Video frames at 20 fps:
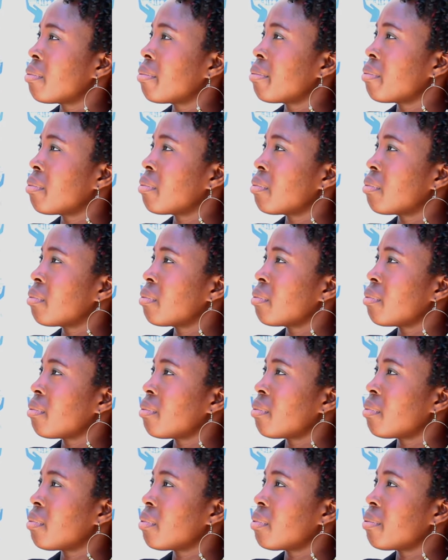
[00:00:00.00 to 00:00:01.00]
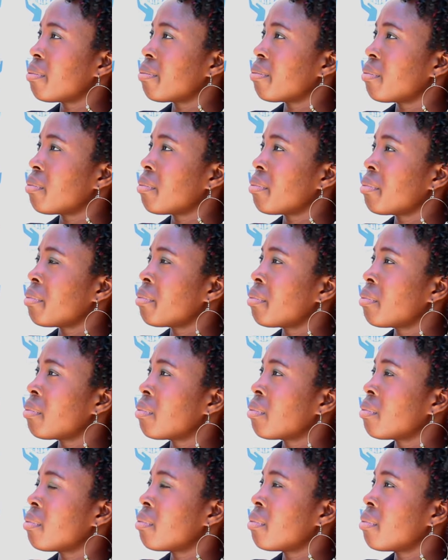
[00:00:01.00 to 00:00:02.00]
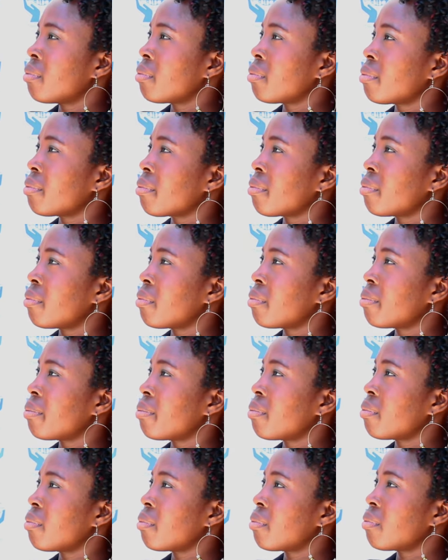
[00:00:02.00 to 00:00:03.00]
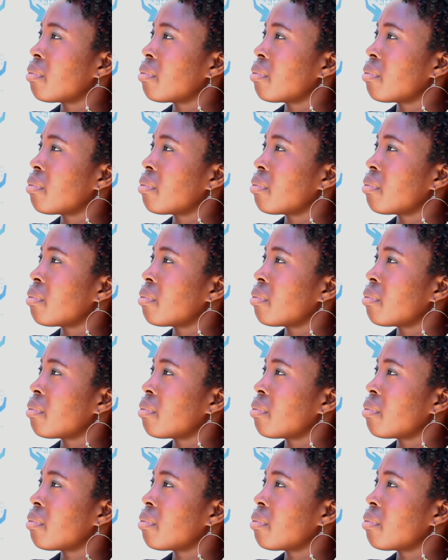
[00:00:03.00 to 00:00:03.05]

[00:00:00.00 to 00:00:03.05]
No words are spoken by the person on screen.